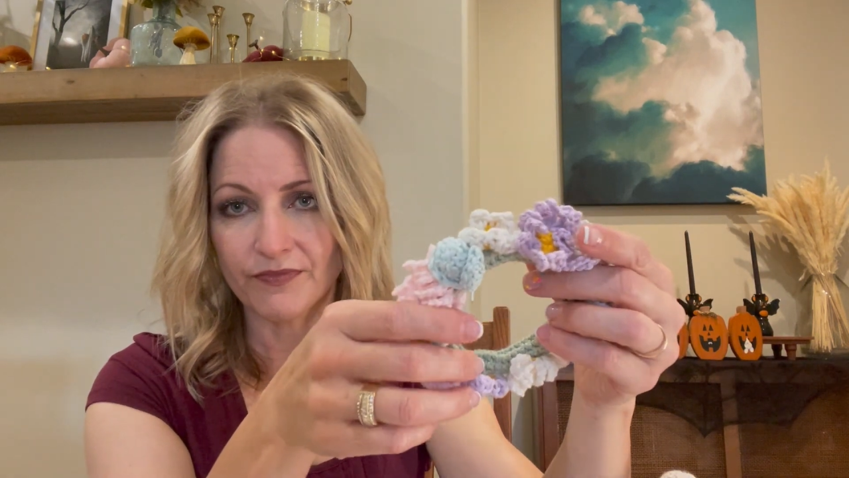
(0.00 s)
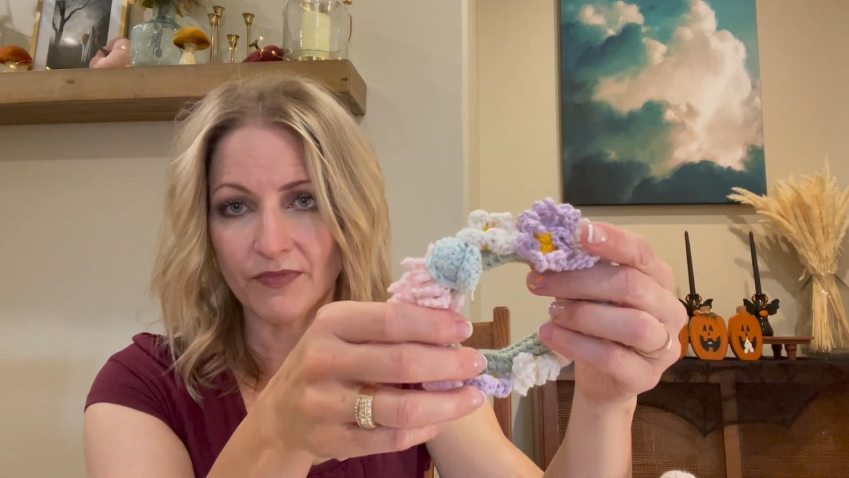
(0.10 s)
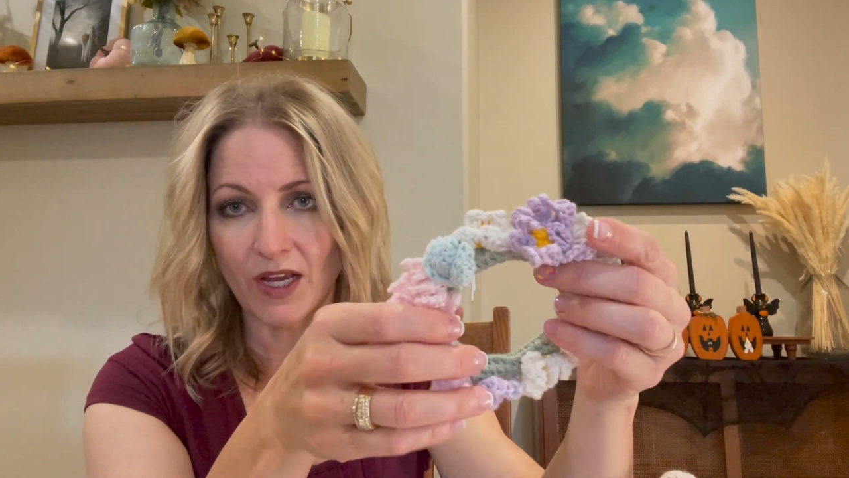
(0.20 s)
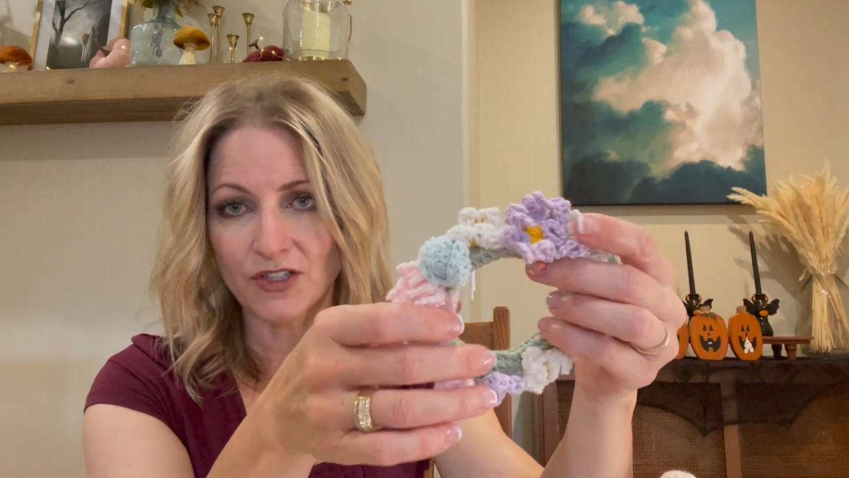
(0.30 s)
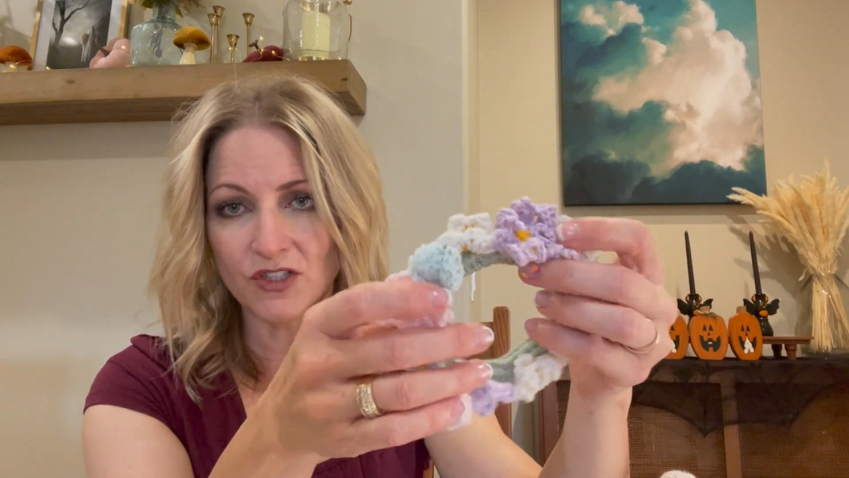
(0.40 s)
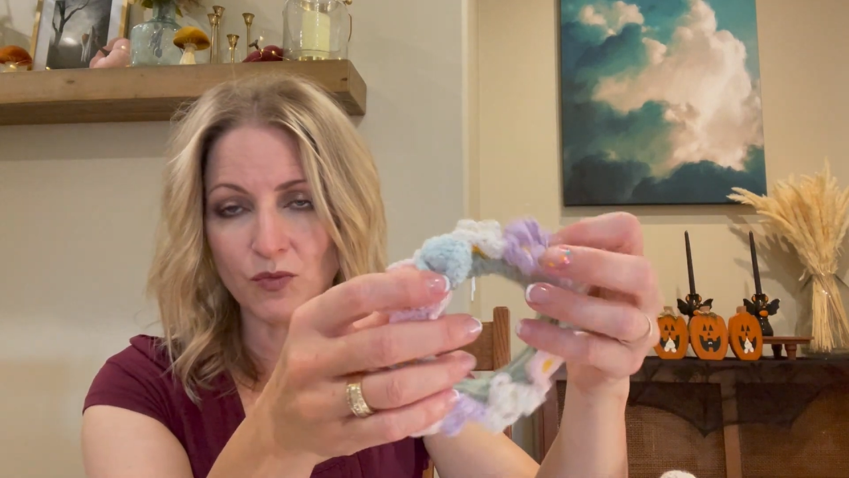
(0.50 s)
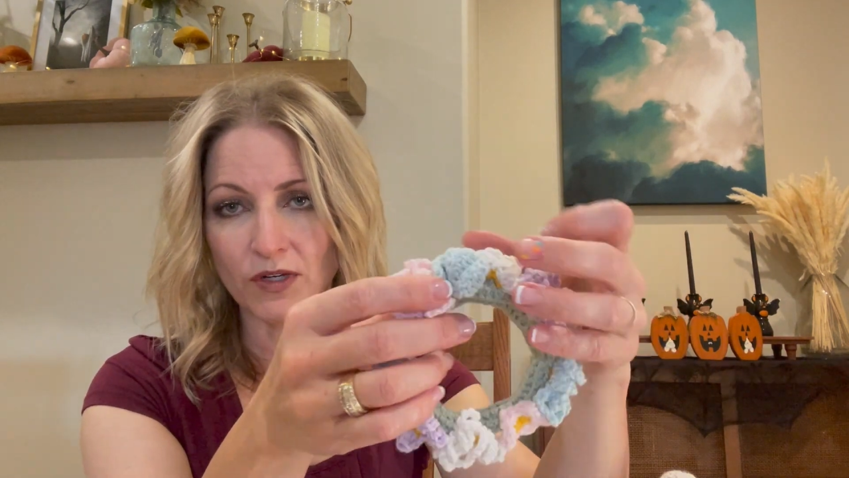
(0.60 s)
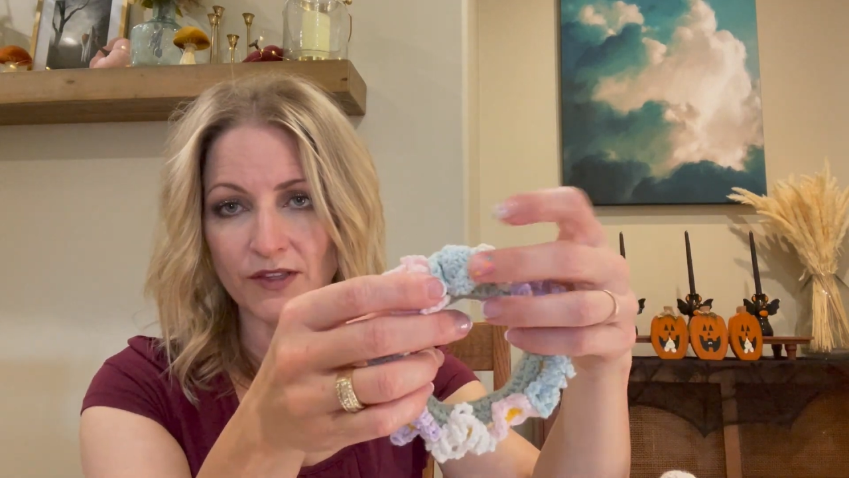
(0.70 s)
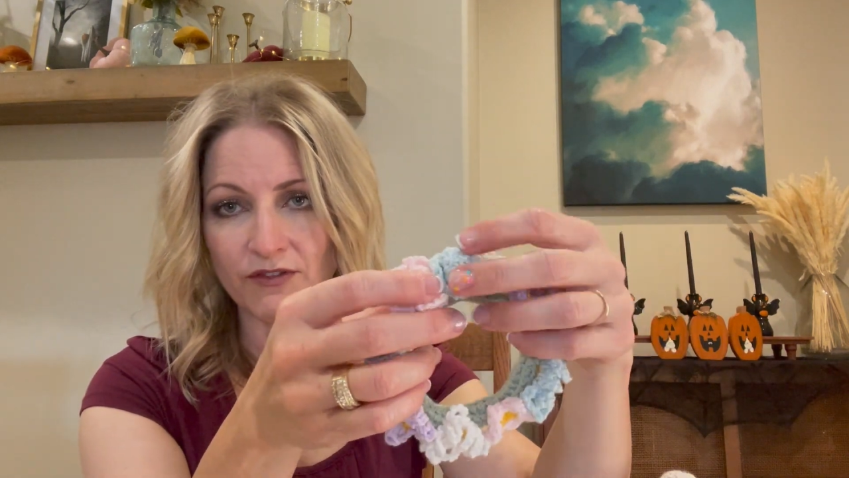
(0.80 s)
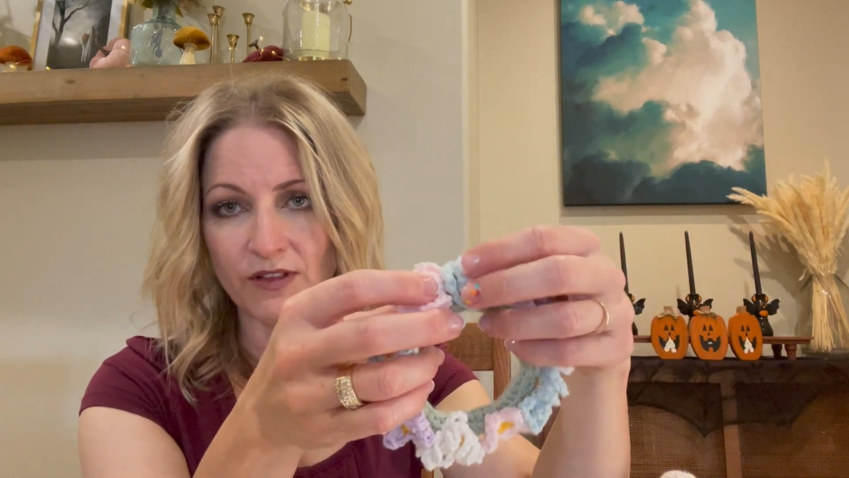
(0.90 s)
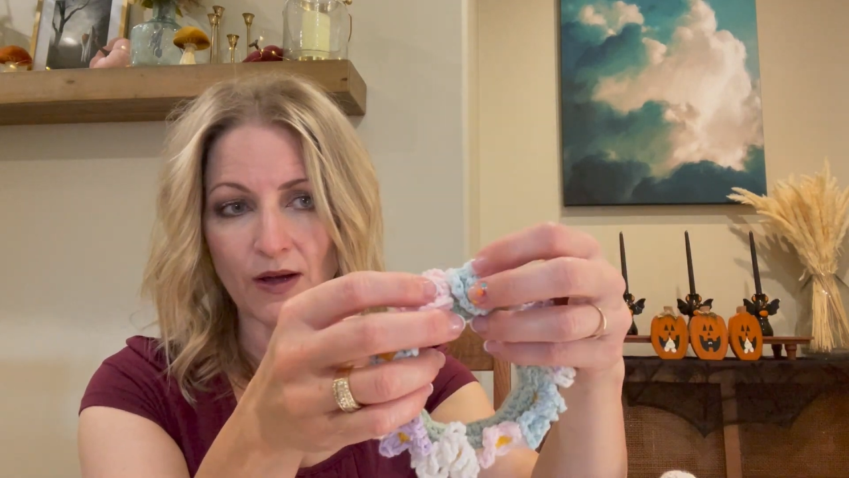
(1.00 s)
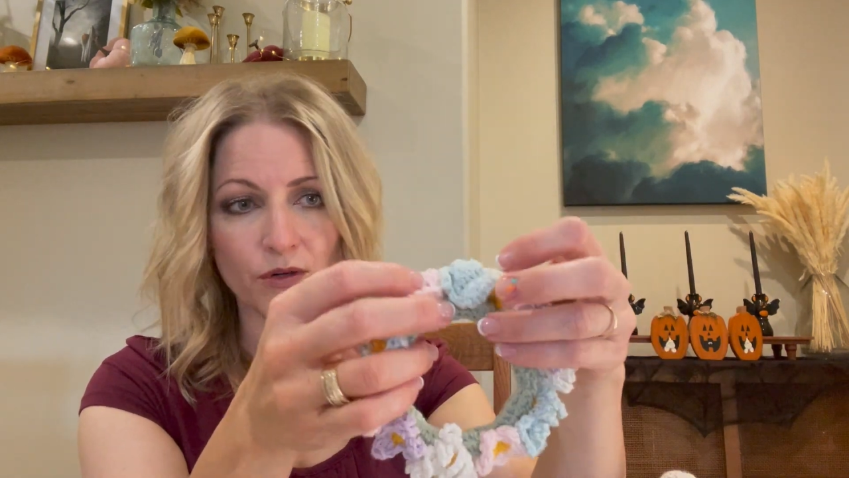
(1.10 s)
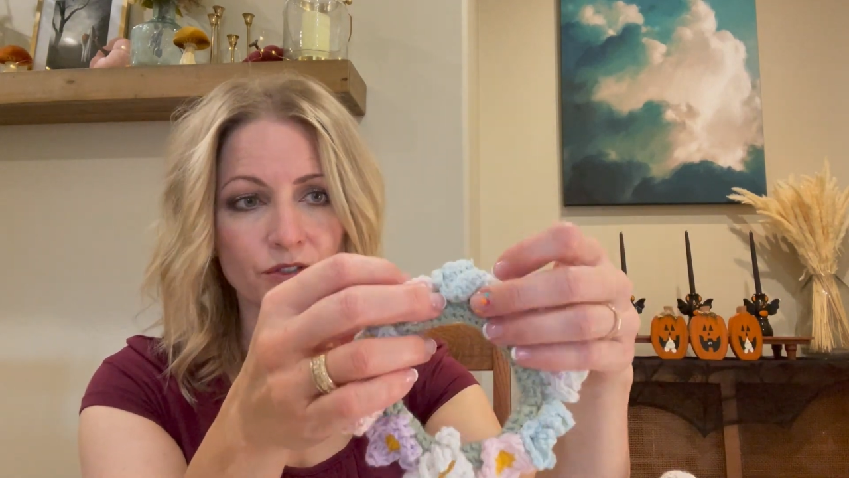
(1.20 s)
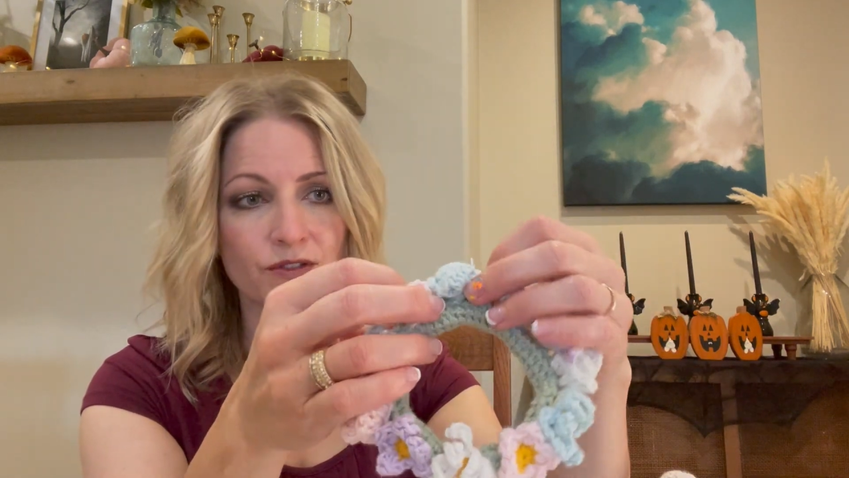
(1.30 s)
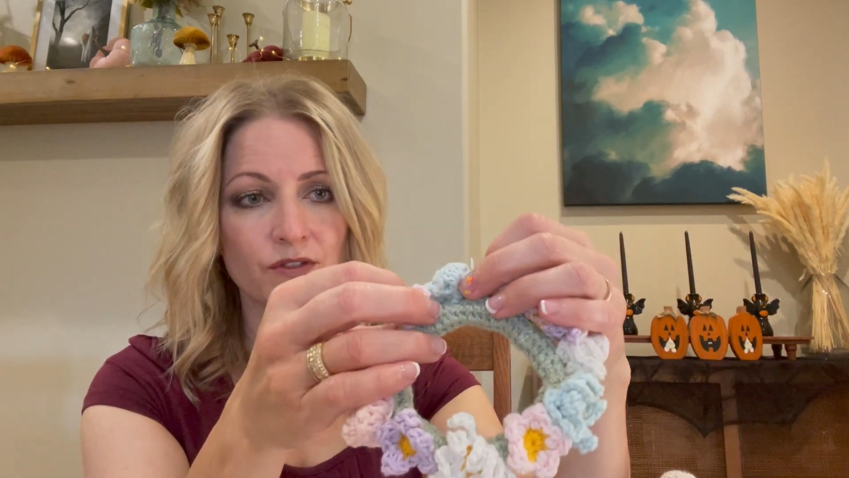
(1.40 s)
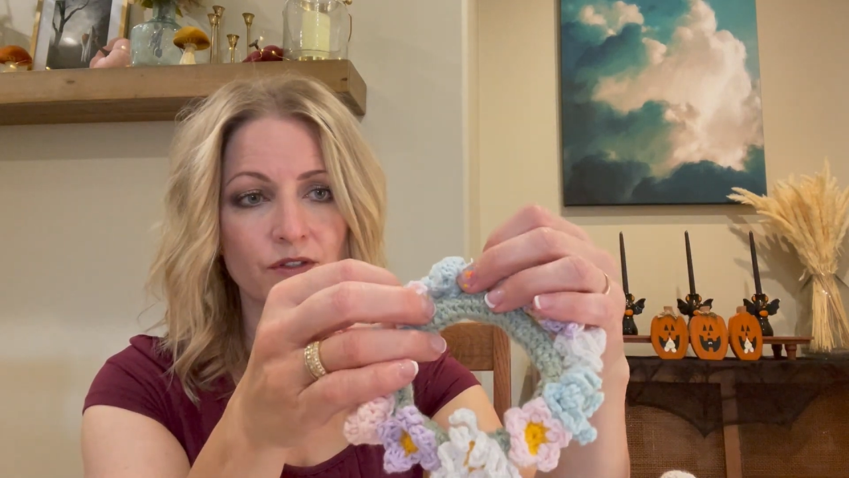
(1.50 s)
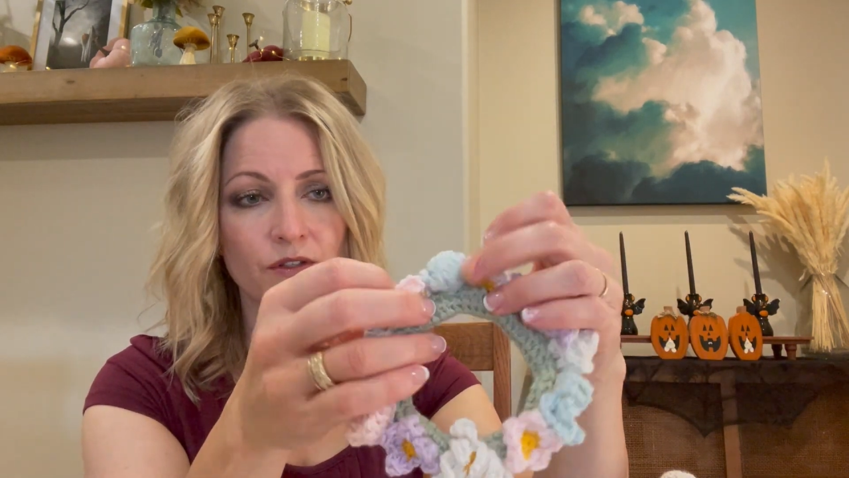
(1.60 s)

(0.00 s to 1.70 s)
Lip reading: I just wanted the flowers.